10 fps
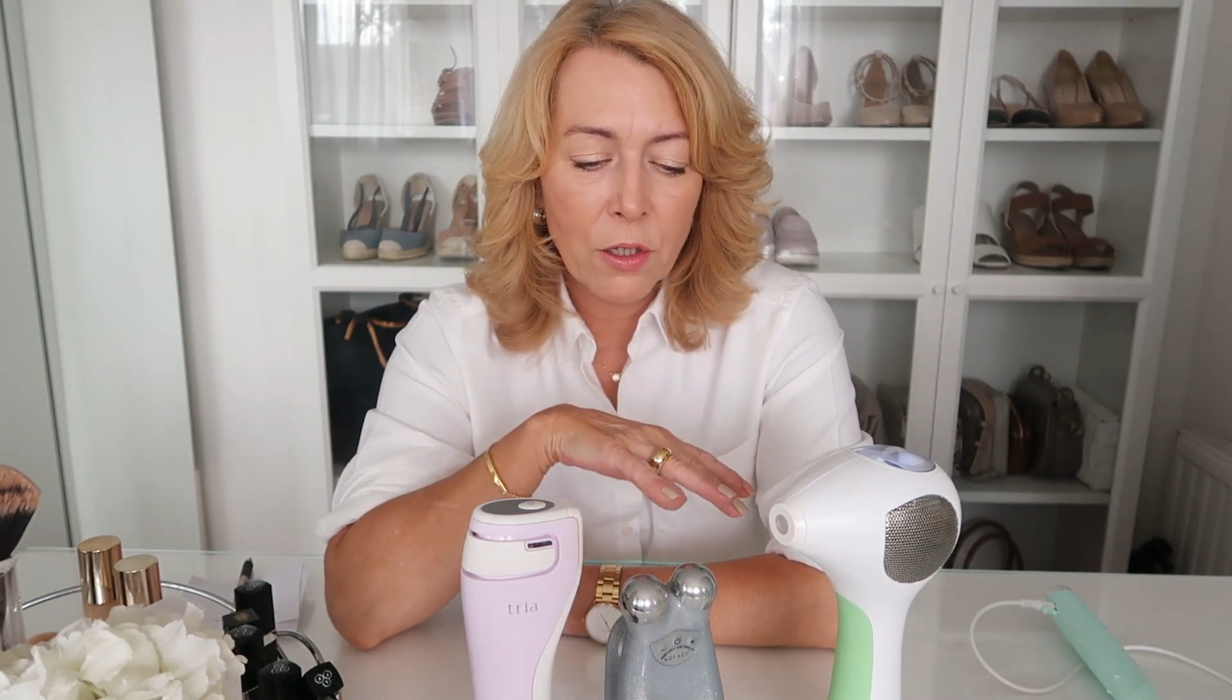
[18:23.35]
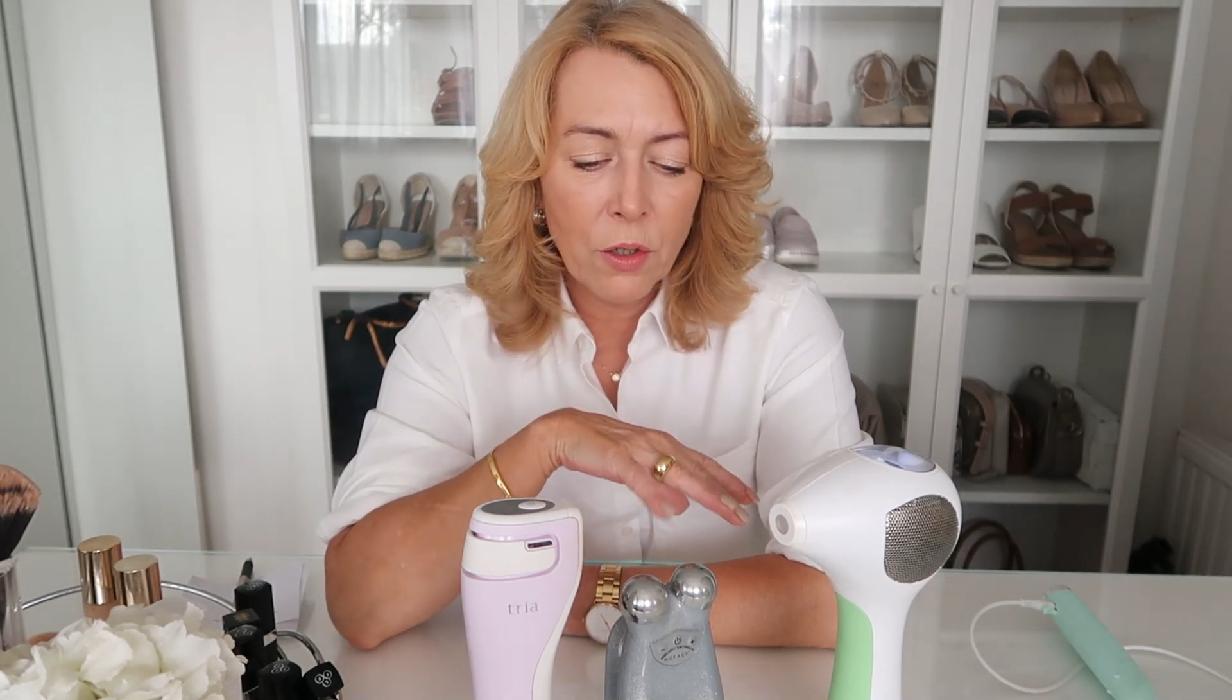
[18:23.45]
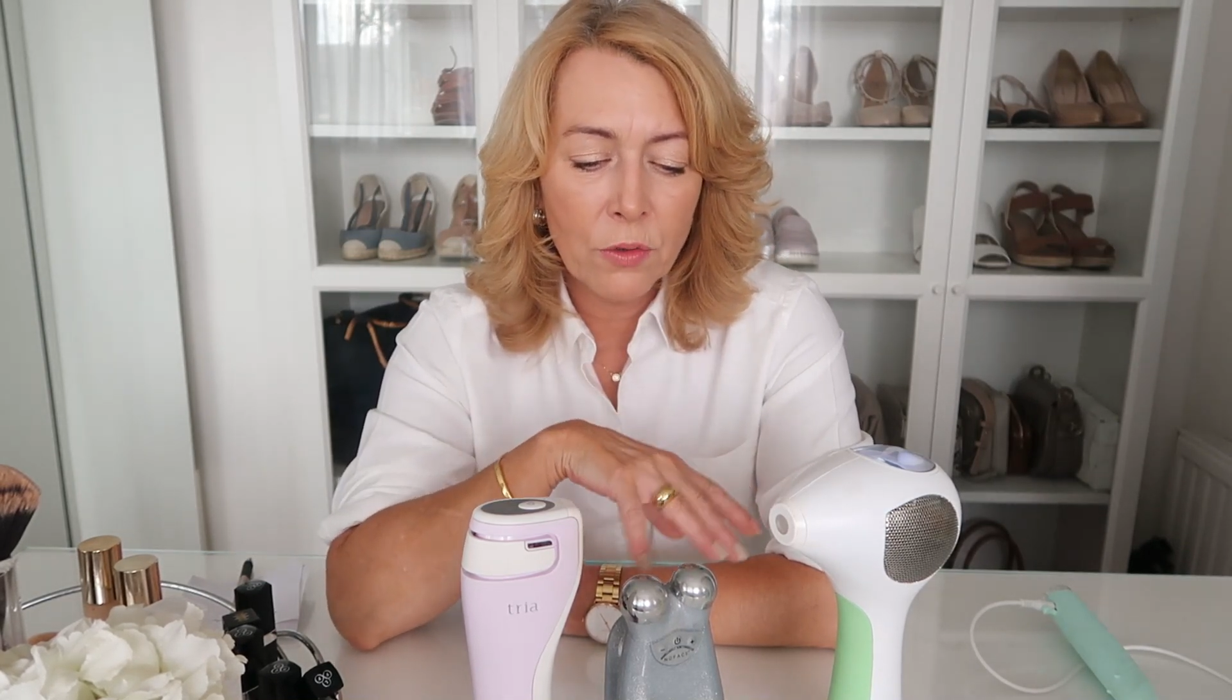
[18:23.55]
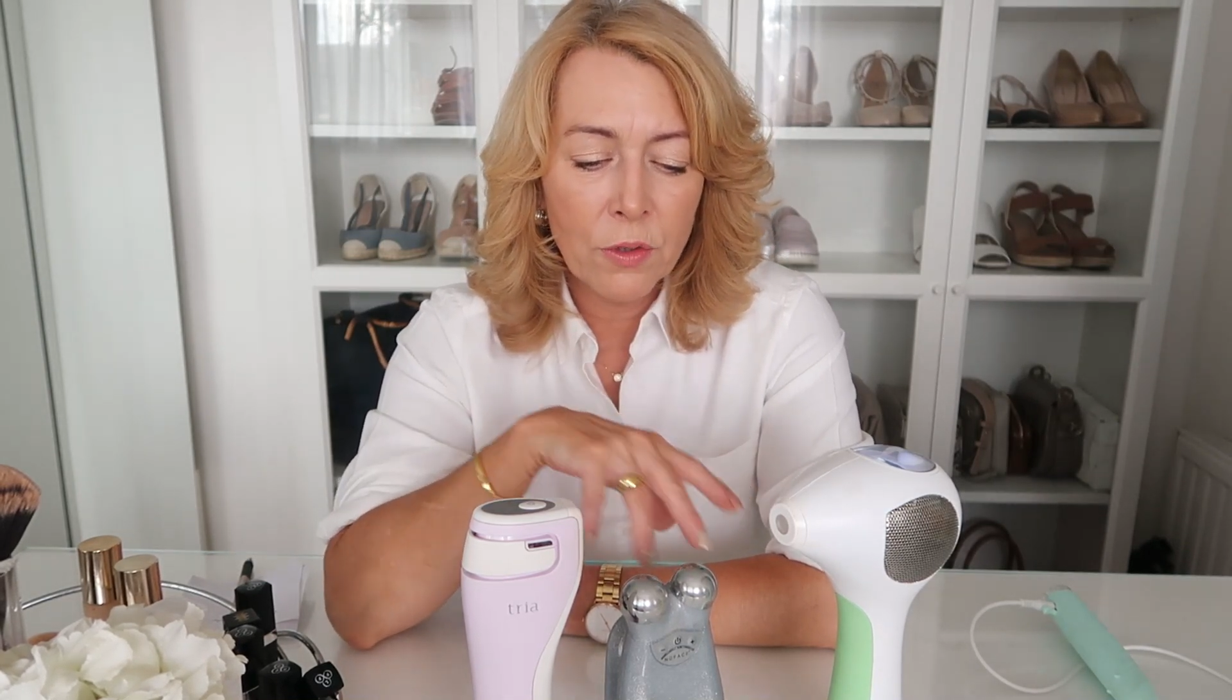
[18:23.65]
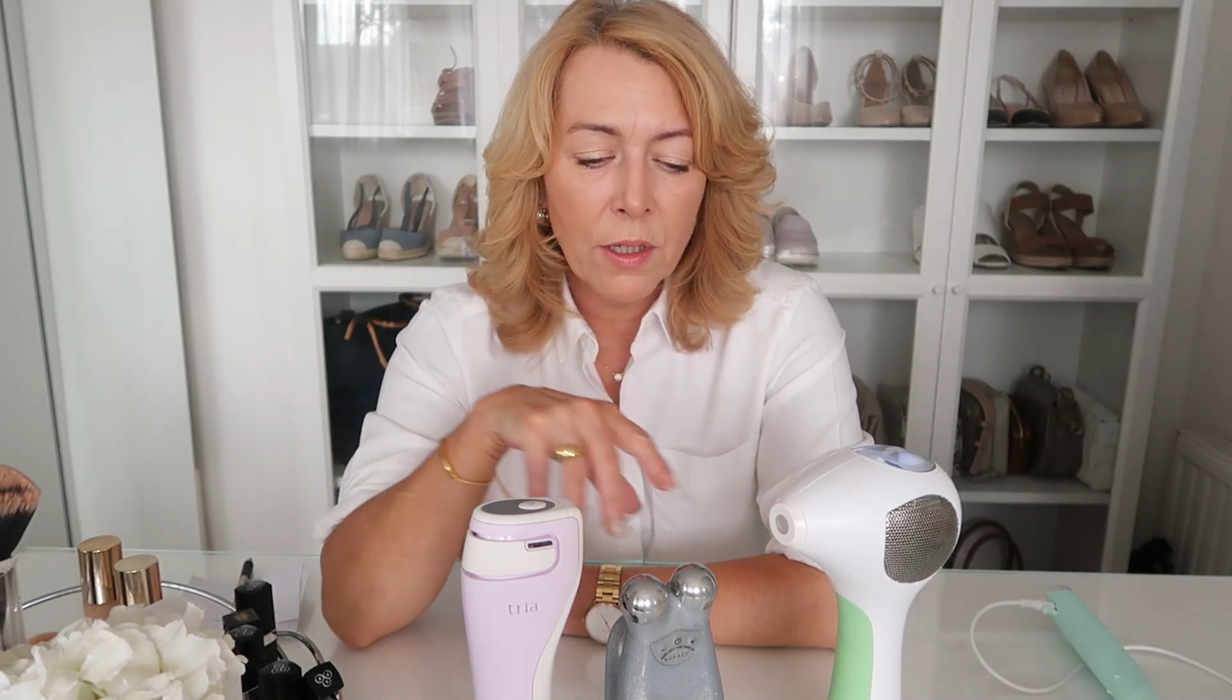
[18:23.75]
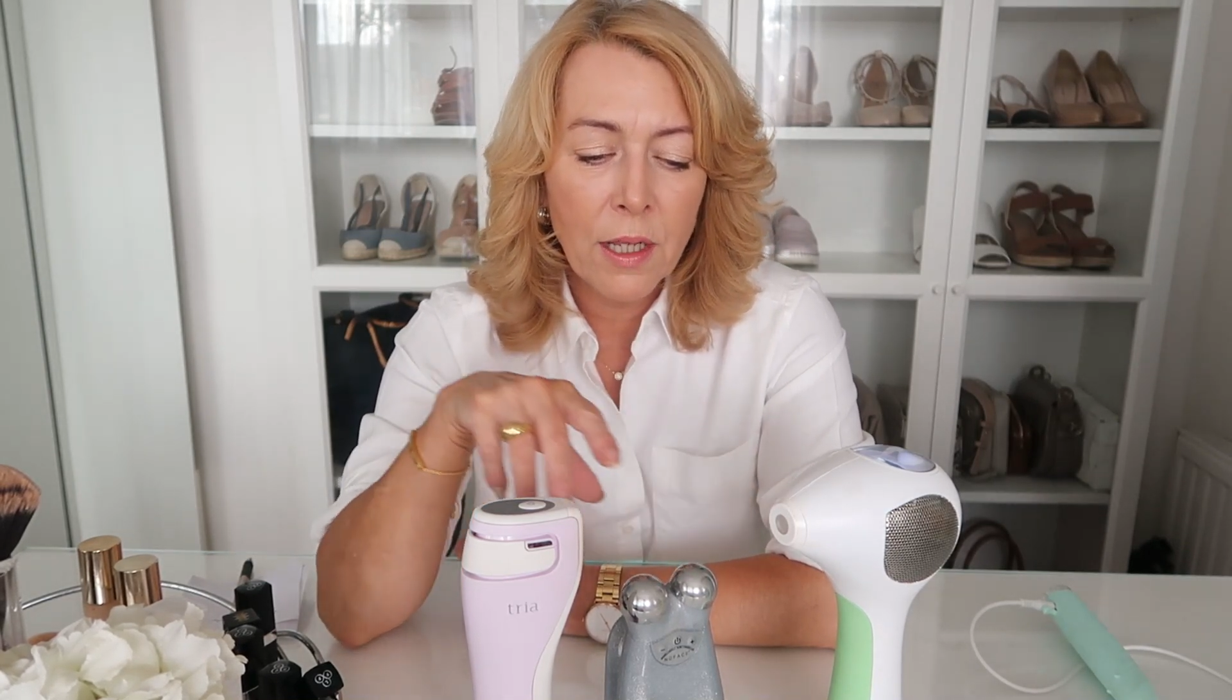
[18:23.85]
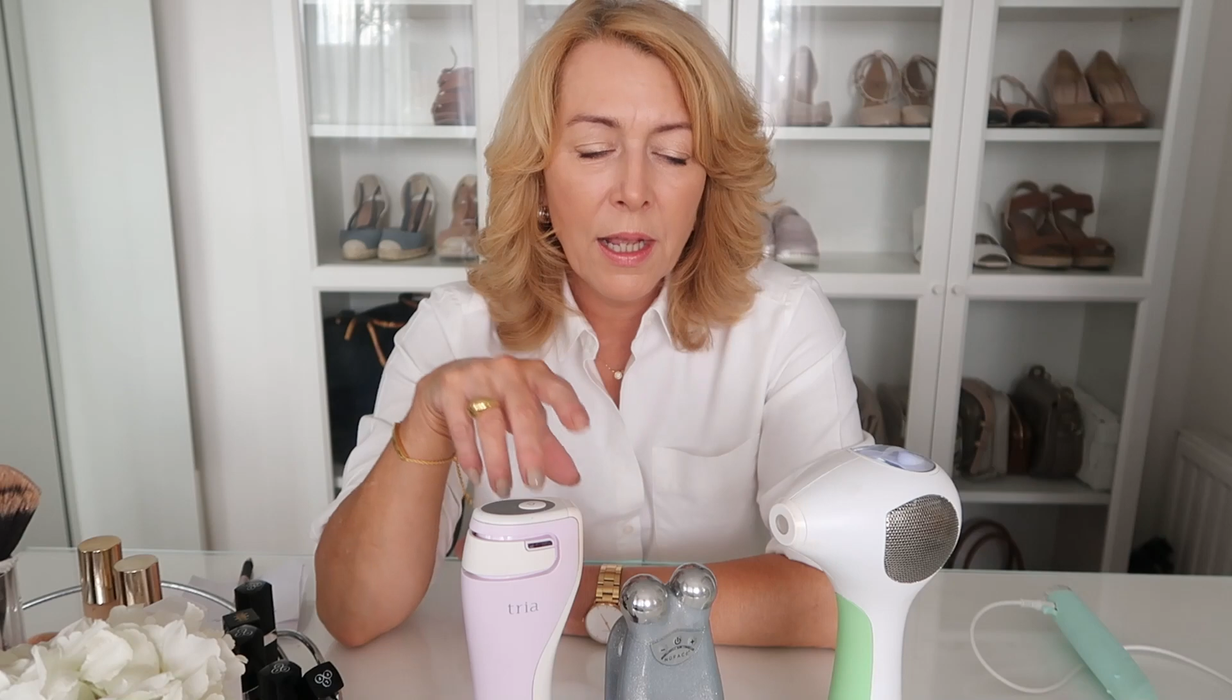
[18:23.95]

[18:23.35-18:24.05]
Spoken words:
gone.